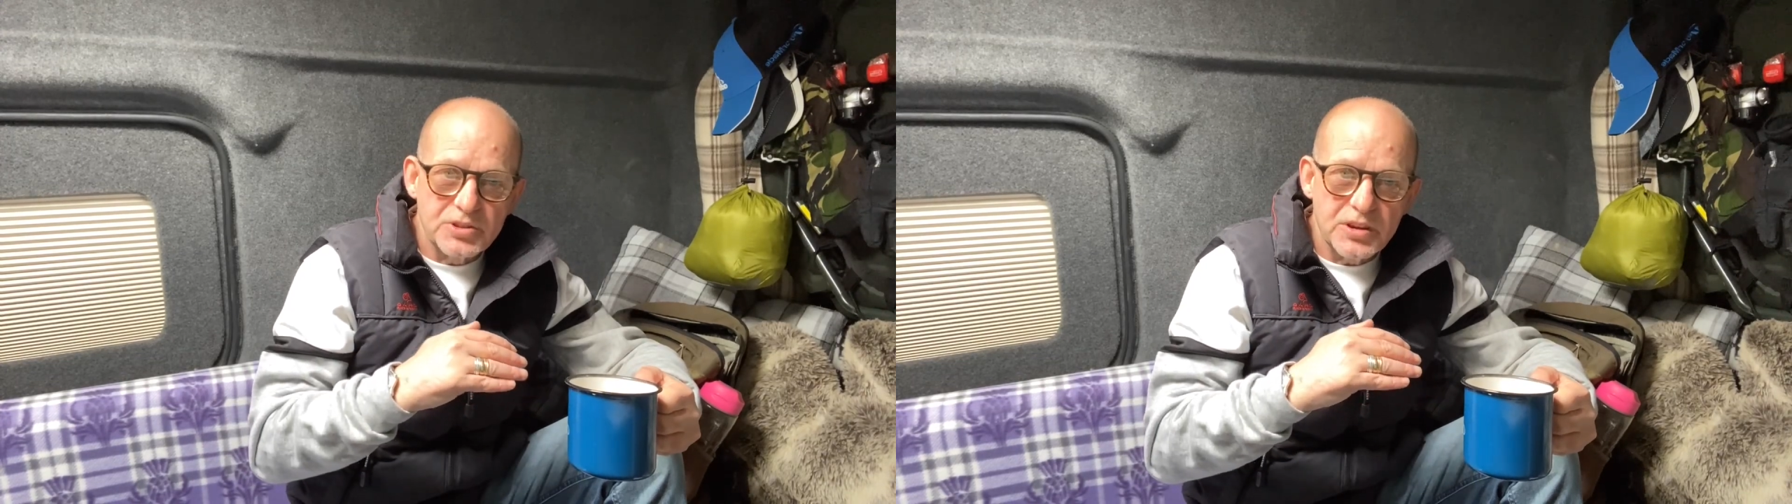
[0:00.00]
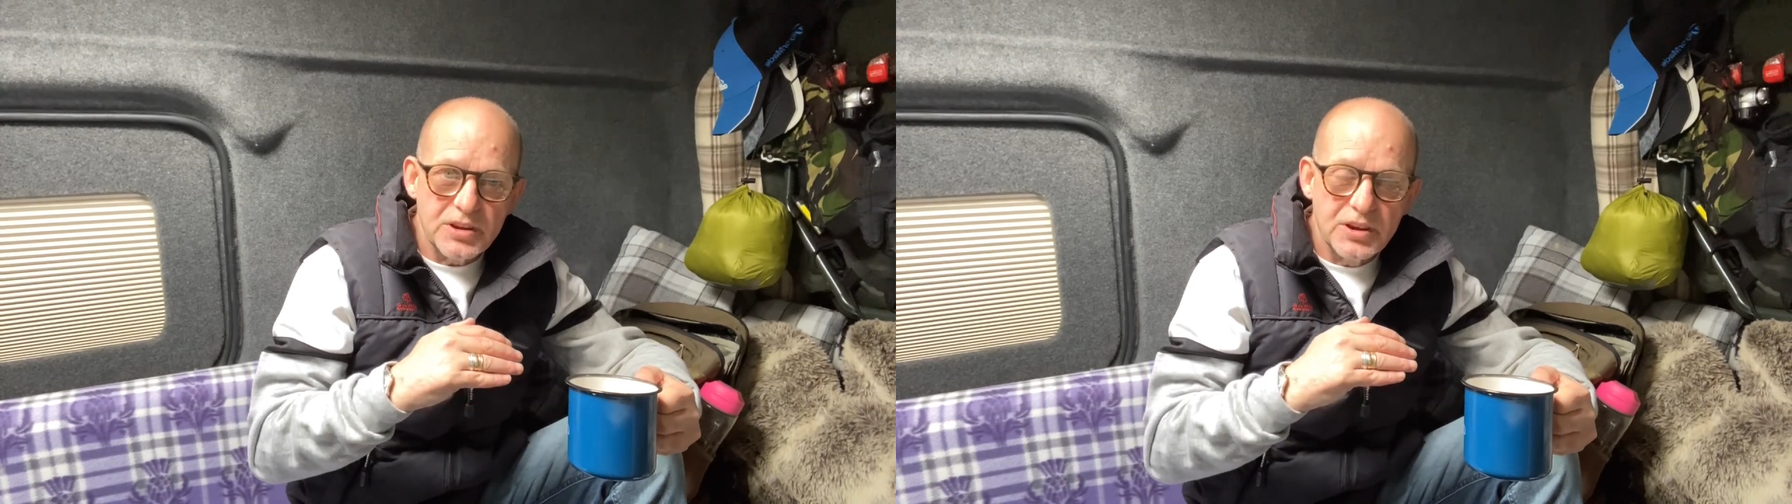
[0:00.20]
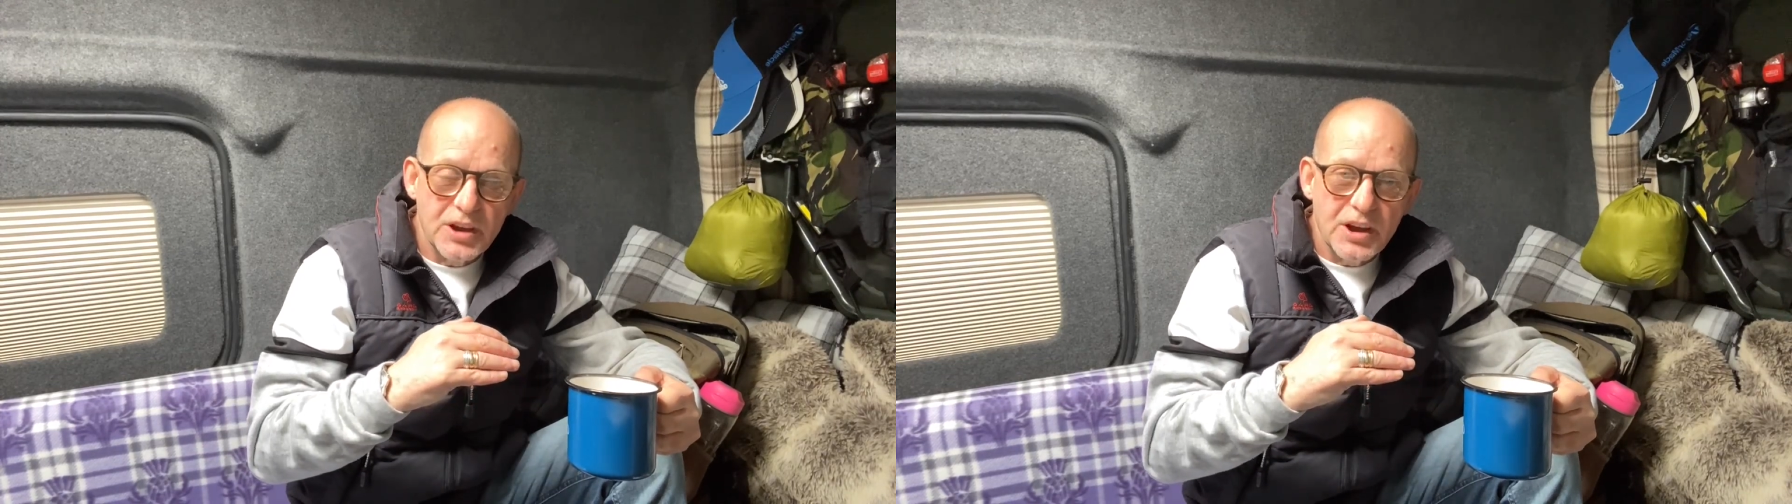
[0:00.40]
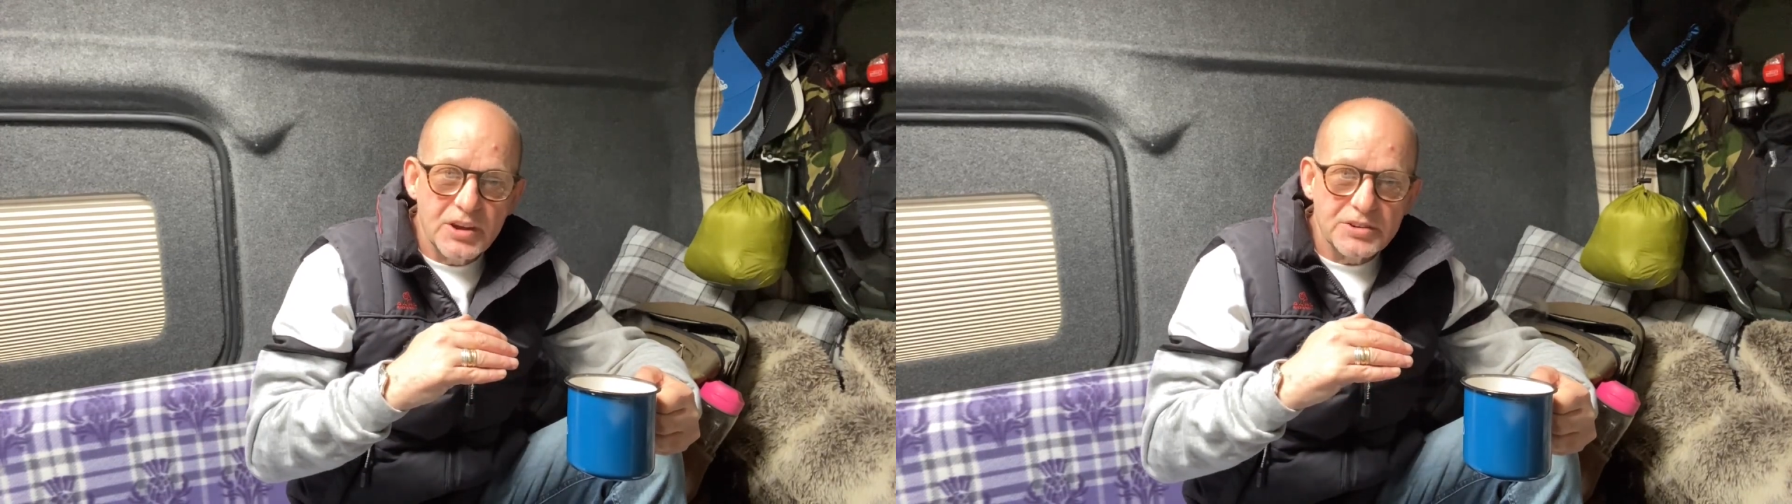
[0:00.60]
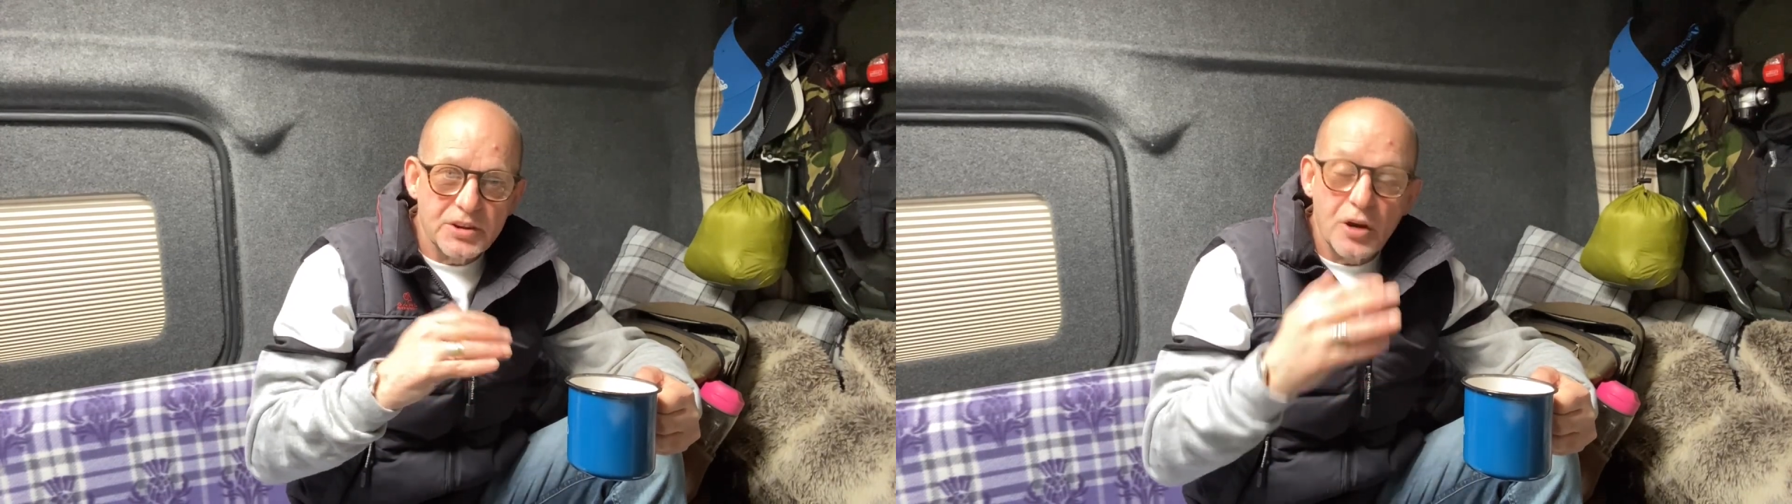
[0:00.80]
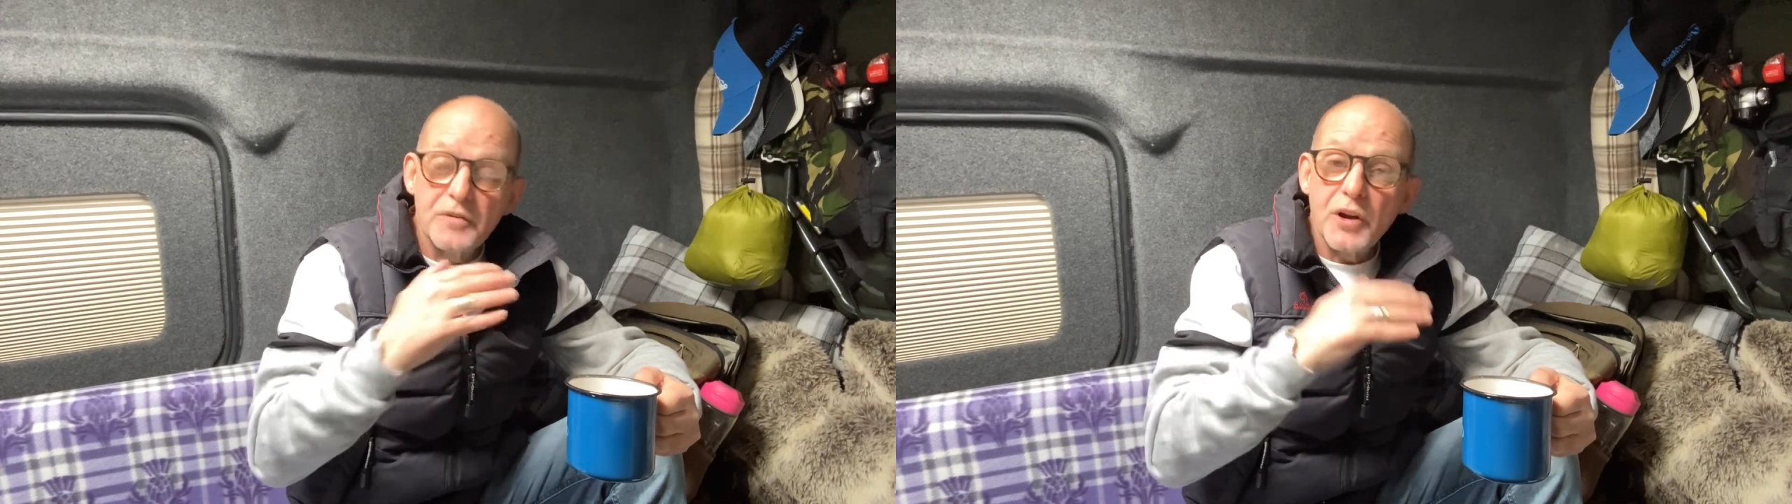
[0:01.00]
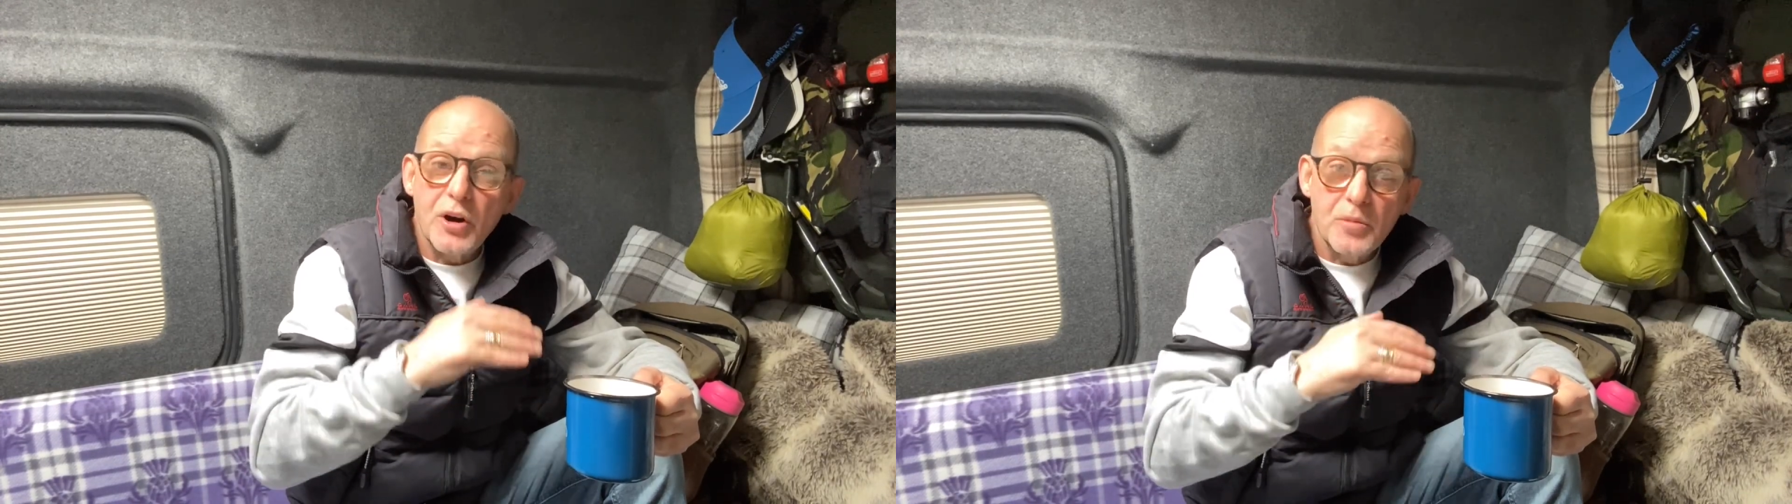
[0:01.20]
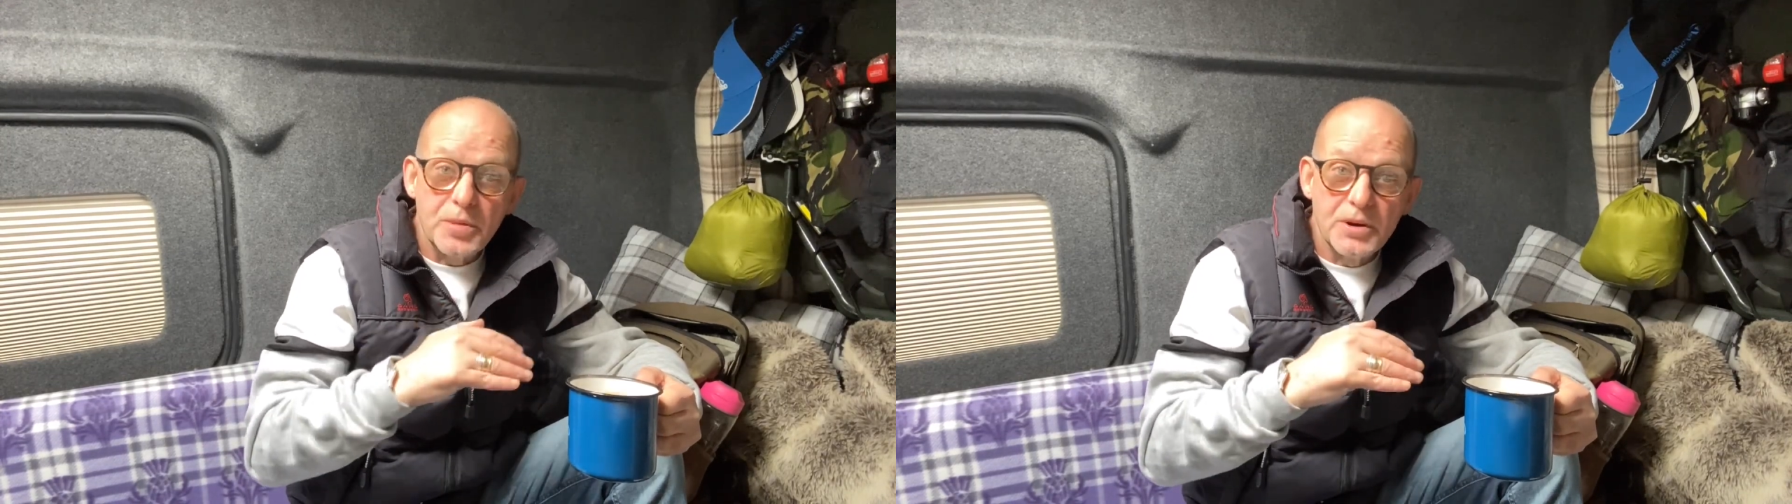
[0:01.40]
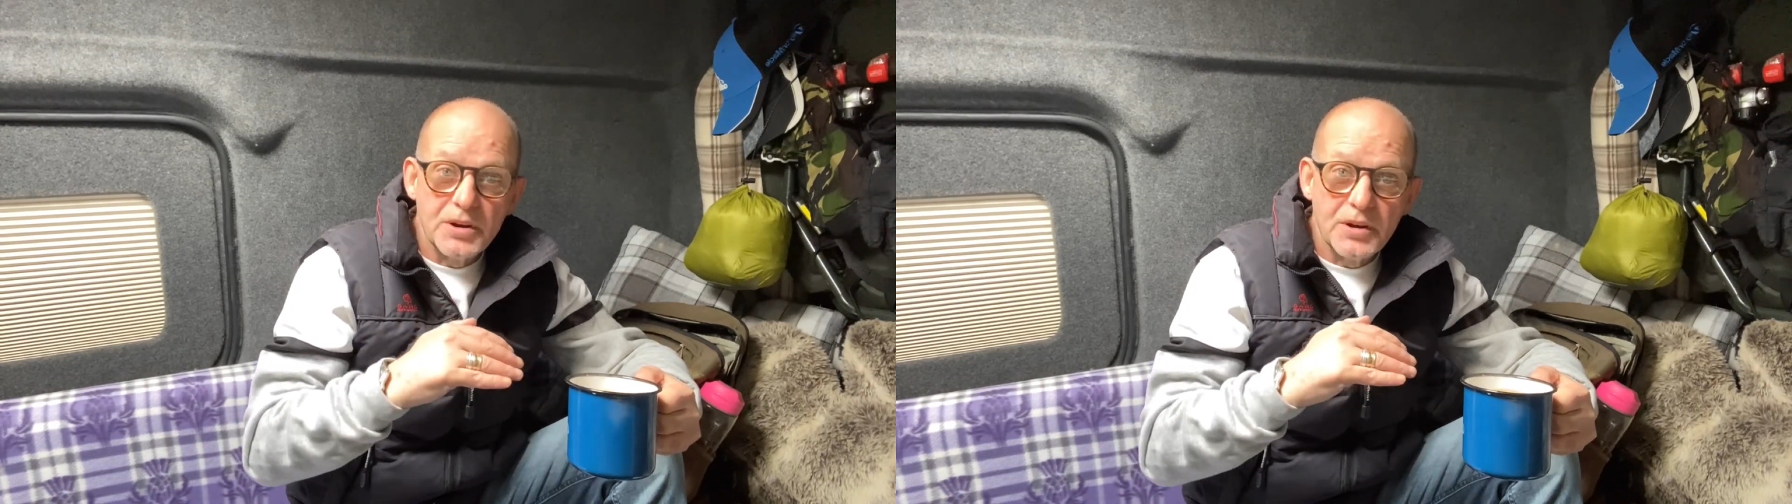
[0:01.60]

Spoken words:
to cover it up,